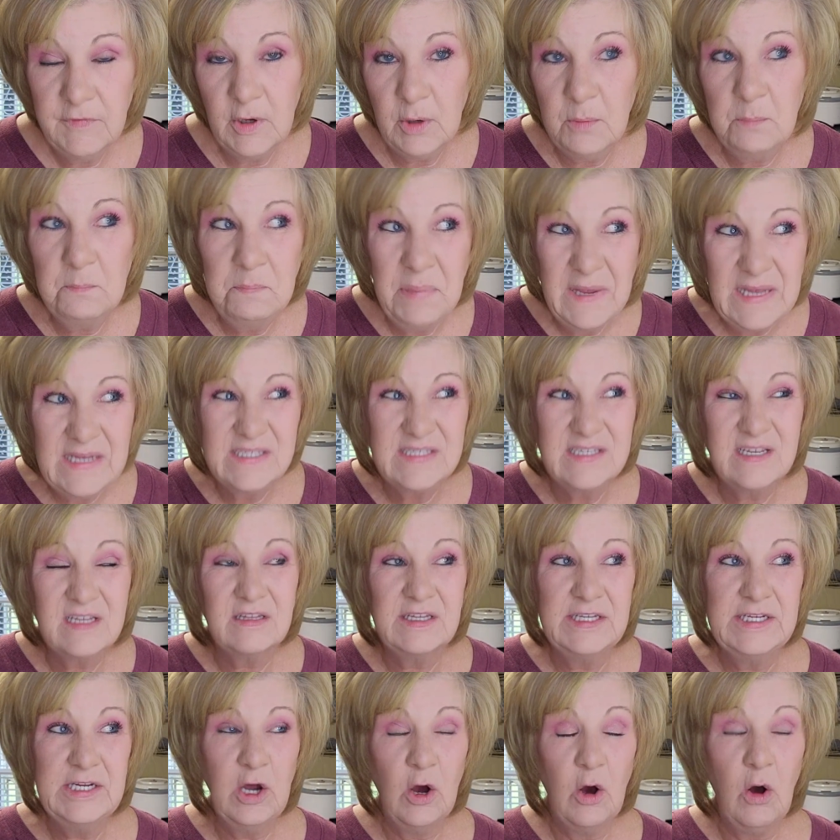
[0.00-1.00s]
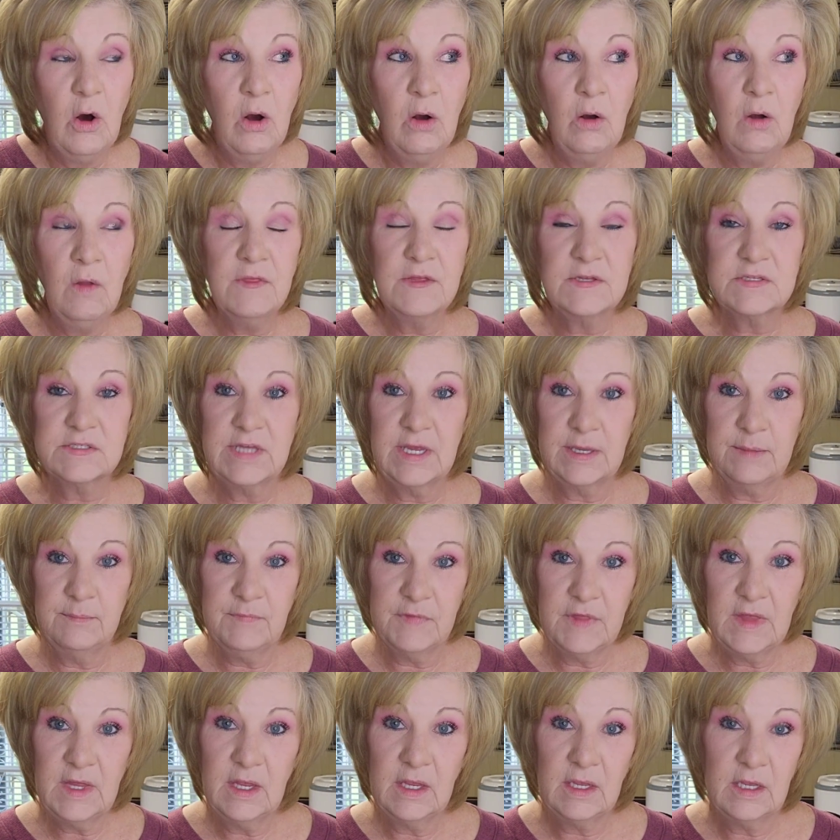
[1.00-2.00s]
They're basically all the same
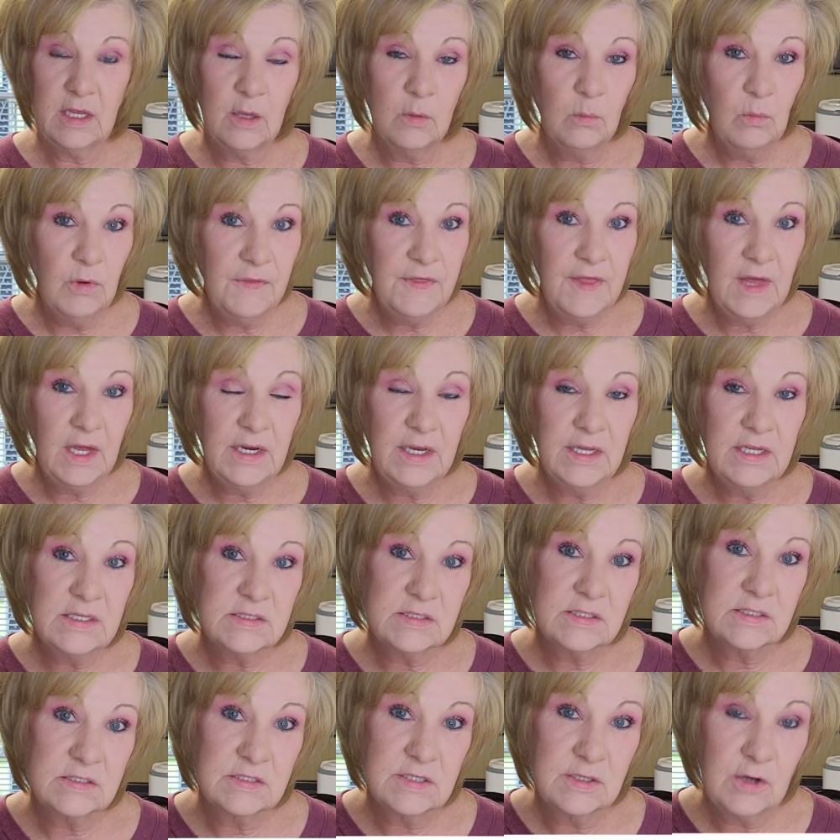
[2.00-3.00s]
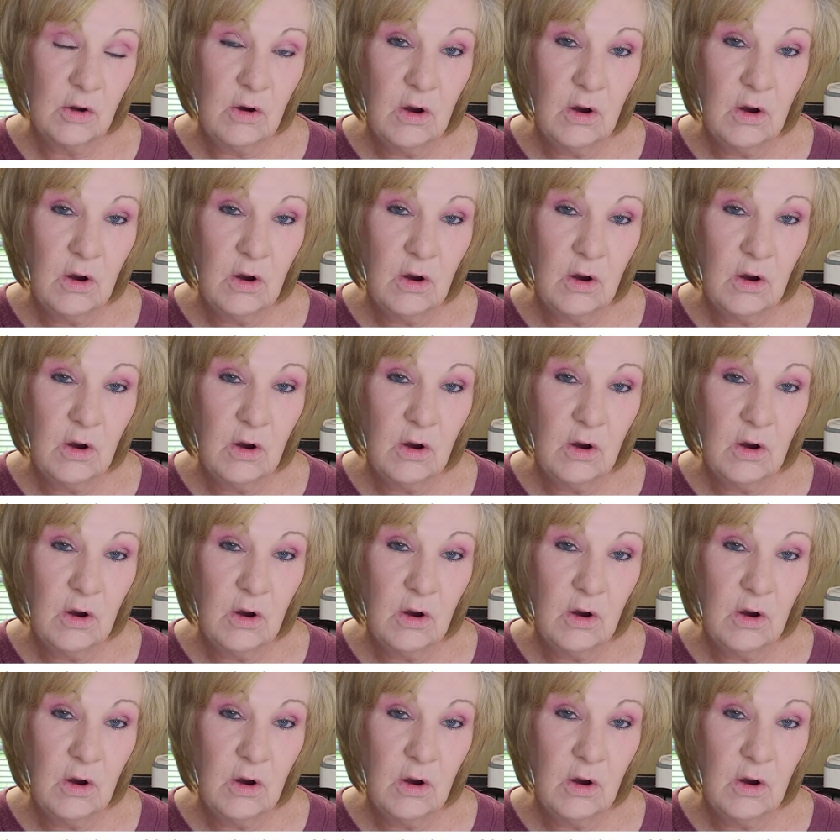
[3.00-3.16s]
thing. And what that is, is an